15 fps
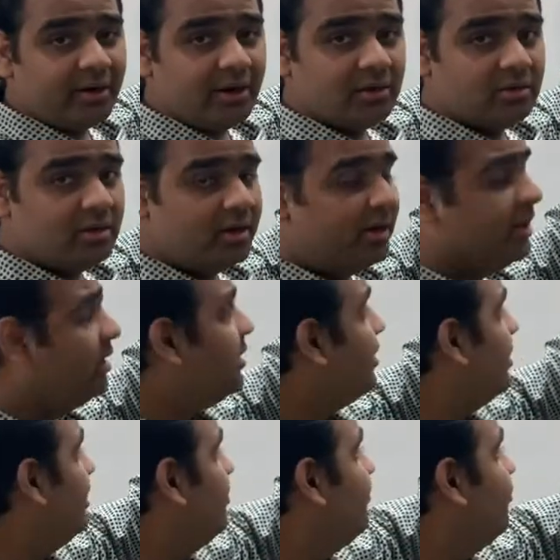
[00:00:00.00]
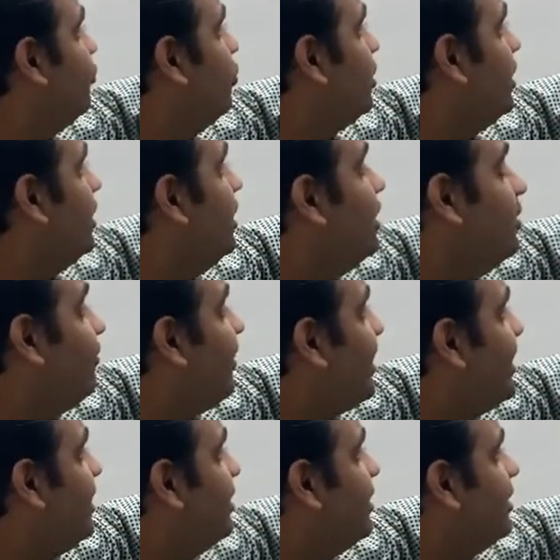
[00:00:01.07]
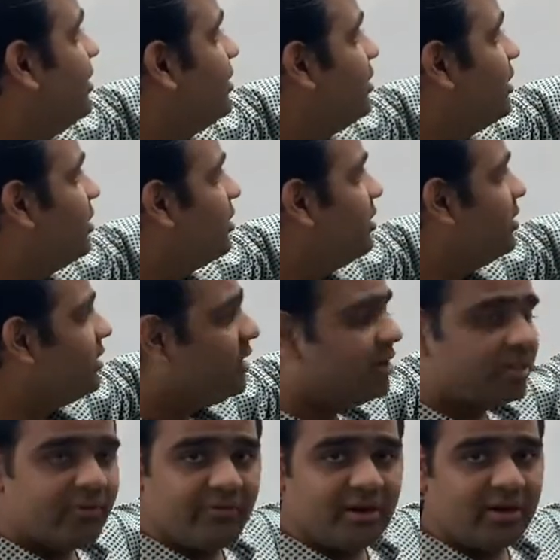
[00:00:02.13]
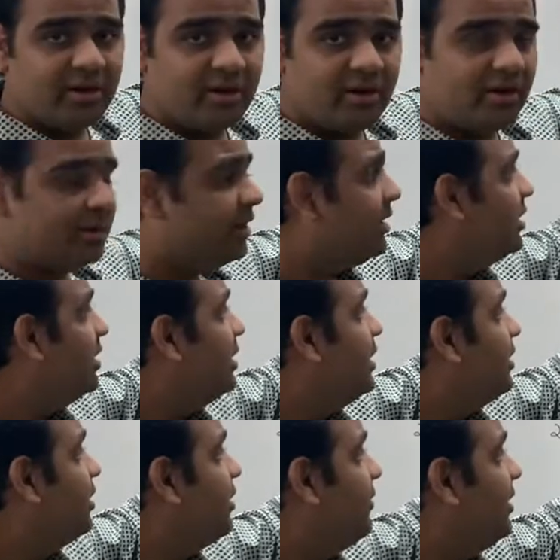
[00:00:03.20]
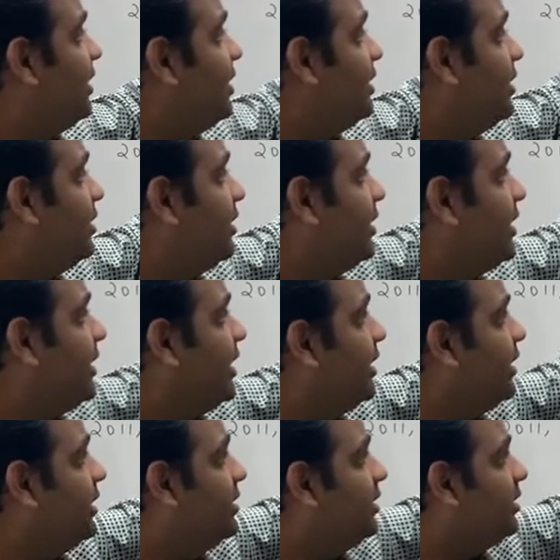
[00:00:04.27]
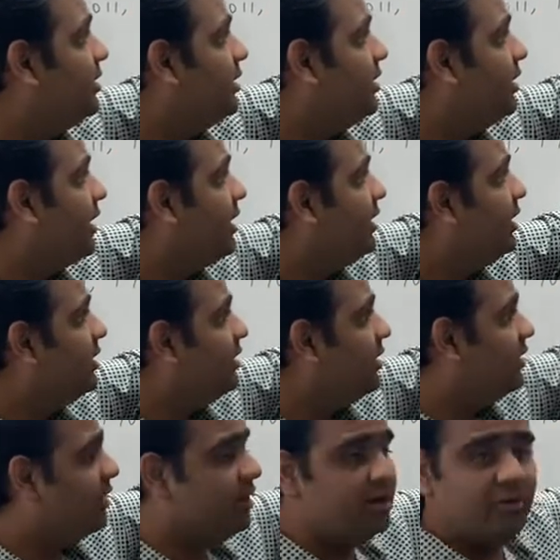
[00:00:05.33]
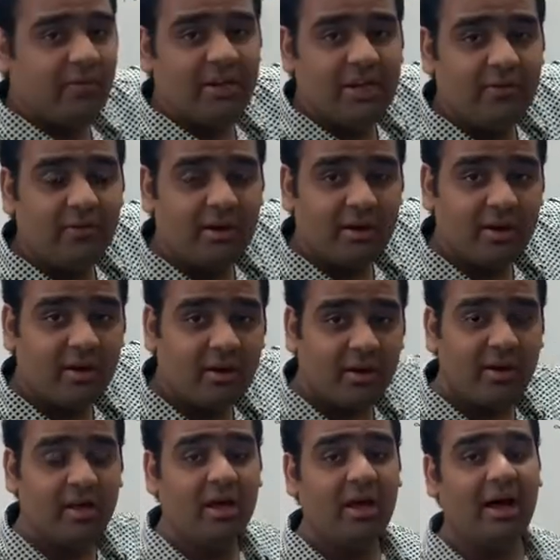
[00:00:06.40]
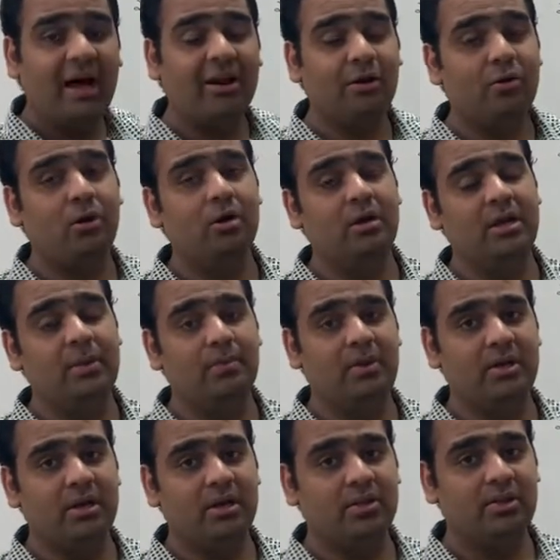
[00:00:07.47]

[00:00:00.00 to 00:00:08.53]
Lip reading: 300, 400, 500, 600, 700, 1700, 1800, 1900, 2100 are not leap years.